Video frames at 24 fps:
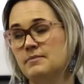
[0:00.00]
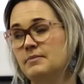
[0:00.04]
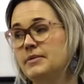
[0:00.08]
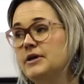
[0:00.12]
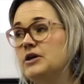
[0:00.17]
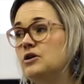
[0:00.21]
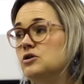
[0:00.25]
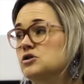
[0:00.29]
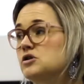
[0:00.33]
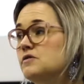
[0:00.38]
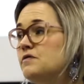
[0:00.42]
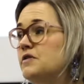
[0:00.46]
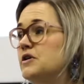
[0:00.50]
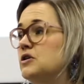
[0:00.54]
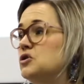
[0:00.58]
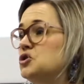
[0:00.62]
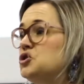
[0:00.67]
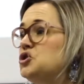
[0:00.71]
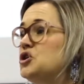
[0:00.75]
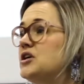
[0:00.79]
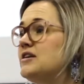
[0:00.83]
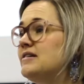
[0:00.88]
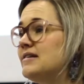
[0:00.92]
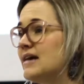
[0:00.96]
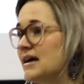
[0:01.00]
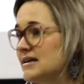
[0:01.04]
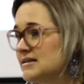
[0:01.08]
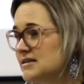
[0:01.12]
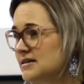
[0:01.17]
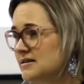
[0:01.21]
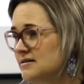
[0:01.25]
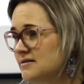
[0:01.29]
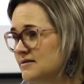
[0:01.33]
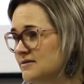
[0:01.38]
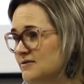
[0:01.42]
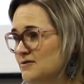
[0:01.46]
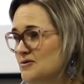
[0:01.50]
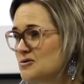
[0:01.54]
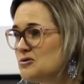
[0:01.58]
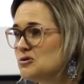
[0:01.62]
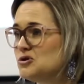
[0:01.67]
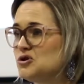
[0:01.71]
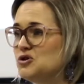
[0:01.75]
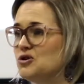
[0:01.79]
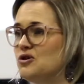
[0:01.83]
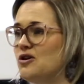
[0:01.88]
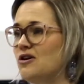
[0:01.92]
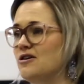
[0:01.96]
Because if he or she doesn't, of
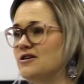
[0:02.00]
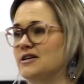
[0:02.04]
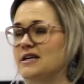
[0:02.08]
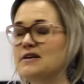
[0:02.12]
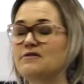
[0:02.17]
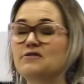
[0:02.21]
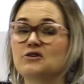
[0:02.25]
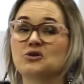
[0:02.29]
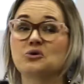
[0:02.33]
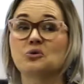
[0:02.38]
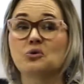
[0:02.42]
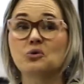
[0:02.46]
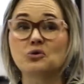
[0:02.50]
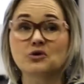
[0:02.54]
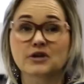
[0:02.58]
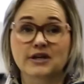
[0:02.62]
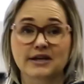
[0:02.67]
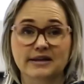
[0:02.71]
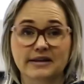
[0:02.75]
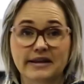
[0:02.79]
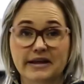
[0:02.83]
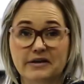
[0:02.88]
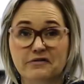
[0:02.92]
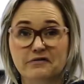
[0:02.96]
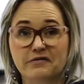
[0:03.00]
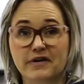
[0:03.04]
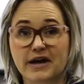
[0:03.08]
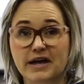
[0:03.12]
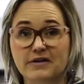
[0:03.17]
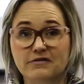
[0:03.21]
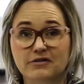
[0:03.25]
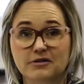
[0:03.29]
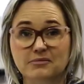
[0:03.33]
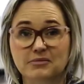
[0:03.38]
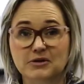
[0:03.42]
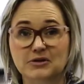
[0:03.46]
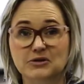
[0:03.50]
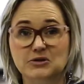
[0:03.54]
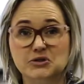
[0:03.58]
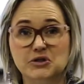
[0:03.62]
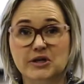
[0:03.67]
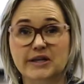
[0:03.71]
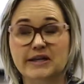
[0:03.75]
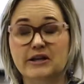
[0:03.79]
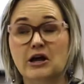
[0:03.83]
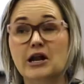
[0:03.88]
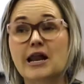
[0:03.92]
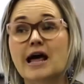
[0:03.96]
course you can't give an order in their favor because
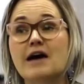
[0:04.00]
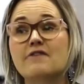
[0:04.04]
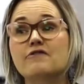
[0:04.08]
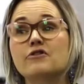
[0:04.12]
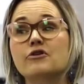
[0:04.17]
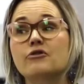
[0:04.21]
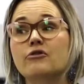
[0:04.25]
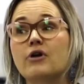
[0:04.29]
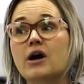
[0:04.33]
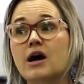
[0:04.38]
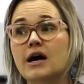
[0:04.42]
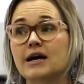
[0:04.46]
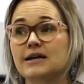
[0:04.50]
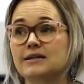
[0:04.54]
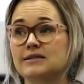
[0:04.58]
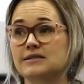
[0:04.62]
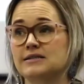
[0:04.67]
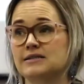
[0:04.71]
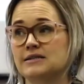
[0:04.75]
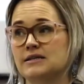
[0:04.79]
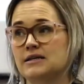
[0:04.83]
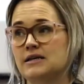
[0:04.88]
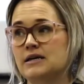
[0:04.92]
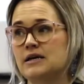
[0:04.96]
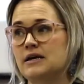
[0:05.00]
they don't have a right